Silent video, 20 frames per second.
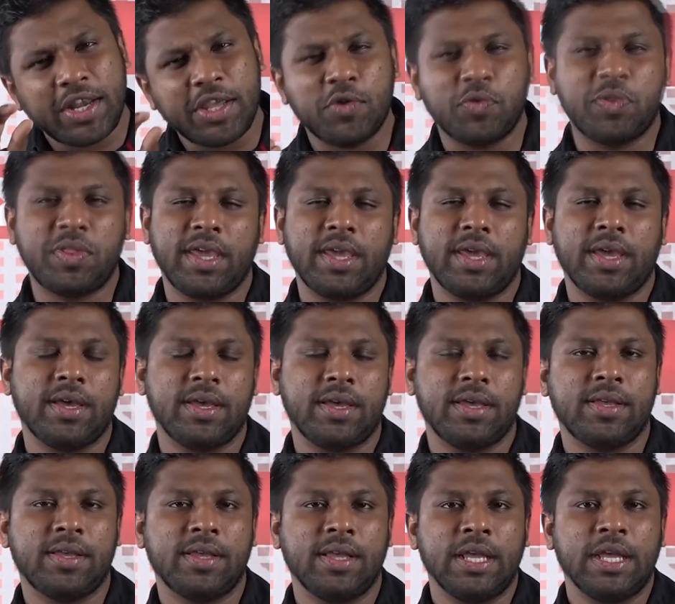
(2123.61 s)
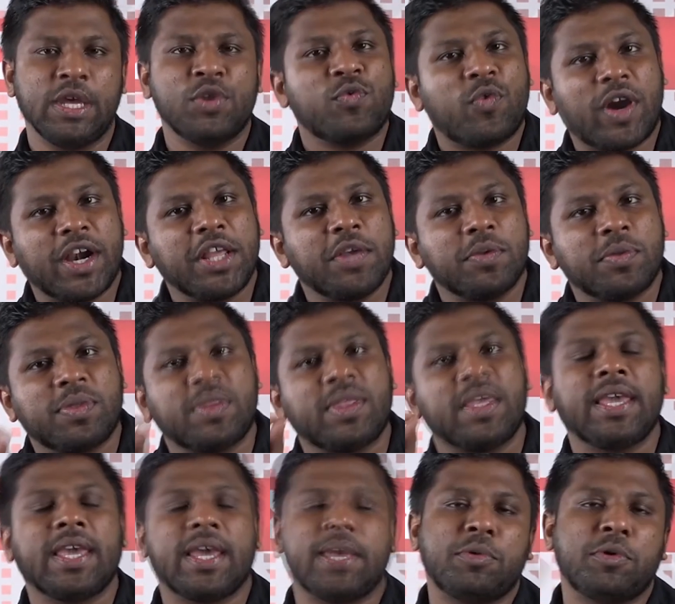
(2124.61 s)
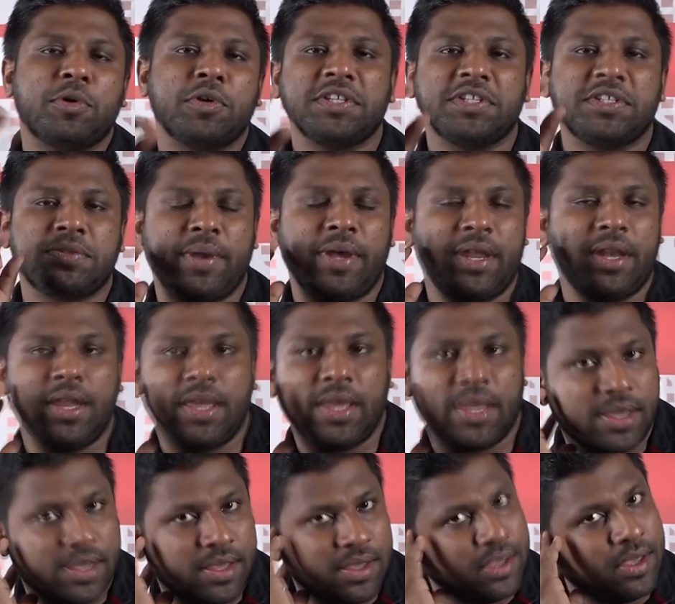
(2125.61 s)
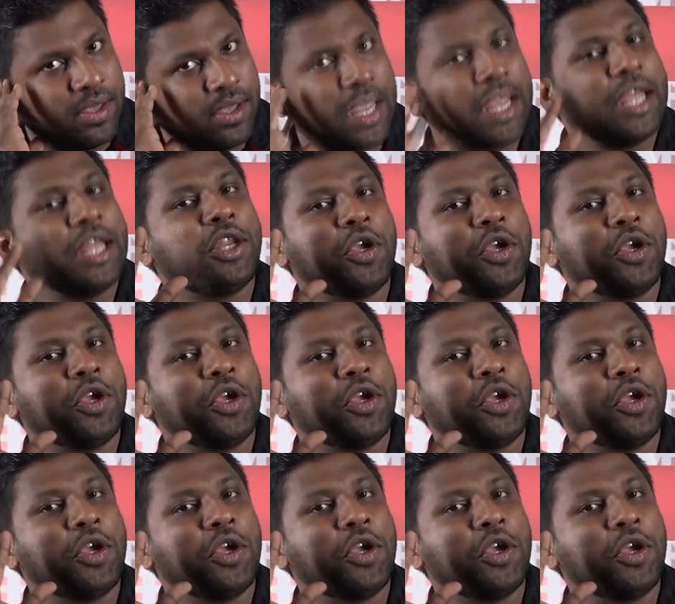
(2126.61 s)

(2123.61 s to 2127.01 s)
What do you think? What do you think about this painting?